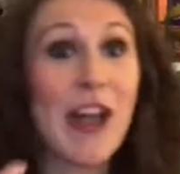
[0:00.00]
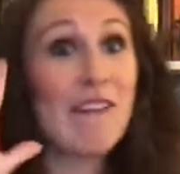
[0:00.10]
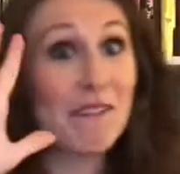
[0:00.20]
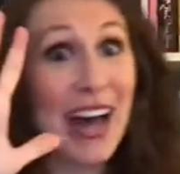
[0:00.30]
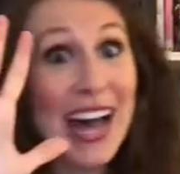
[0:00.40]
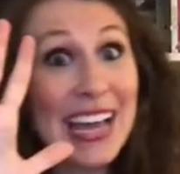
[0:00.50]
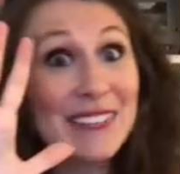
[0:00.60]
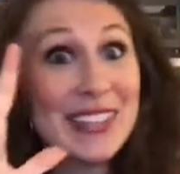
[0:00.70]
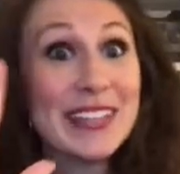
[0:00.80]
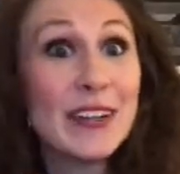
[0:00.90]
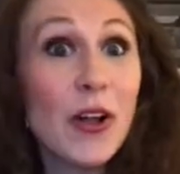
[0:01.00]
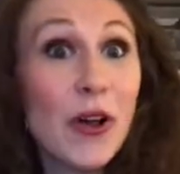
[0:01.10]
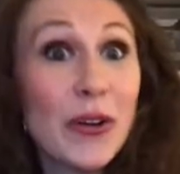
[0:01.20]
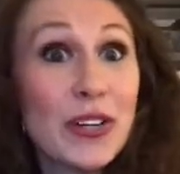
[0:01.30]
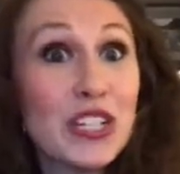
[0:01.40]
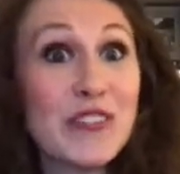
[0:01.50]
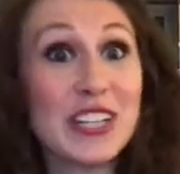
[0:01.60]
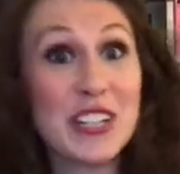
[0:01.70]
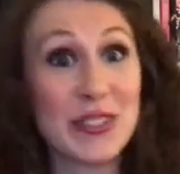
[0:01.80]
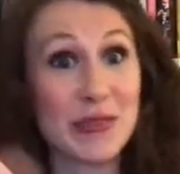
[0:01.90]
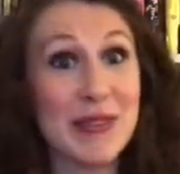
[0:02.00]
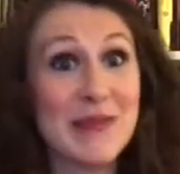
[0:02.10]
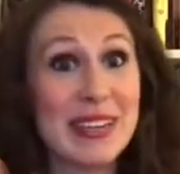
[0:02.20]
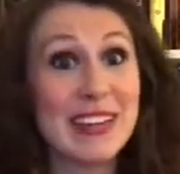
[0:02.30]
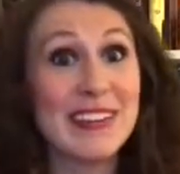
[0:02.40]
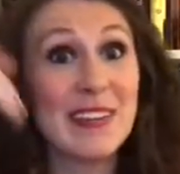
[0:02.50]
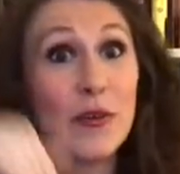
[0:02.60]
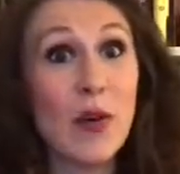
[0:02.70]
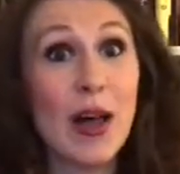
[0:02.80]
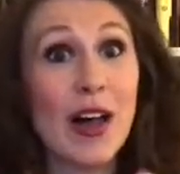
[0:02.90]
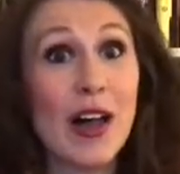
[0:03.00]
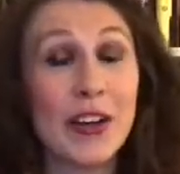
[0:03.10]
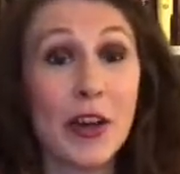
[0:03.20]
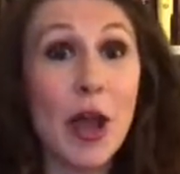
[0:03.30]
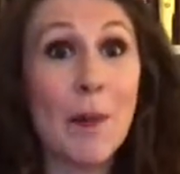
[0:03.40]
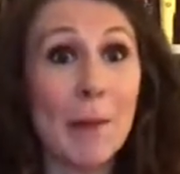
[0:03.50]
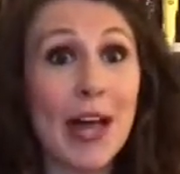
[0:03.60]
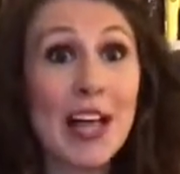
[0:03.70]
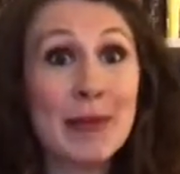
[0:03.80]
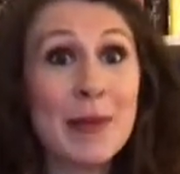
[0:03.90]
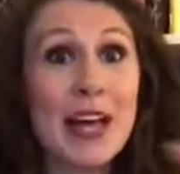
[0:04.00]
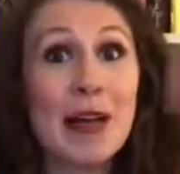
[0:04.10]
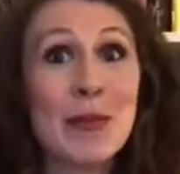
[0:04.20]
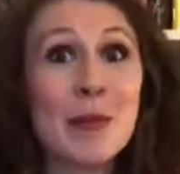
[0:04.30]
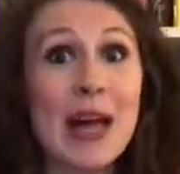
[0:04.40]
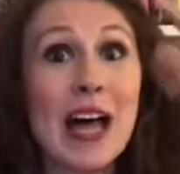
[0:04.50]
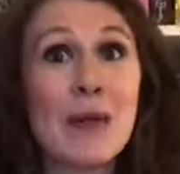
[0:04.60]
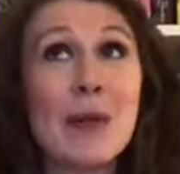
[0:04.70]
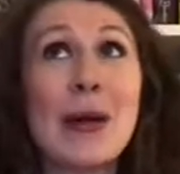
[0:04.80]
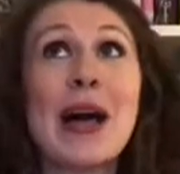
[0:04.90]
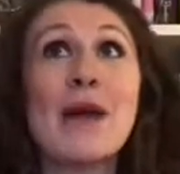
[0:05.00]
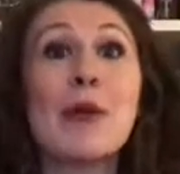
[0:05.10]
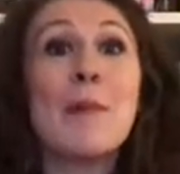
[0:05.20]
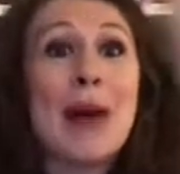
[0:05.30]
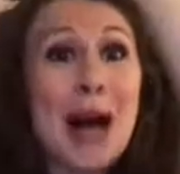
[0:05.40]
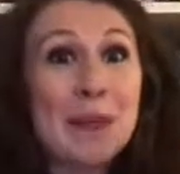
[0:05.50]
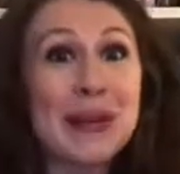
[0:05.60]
5 little orange fish swimming in the water, bubble, bubble, bubble, bubble, pop.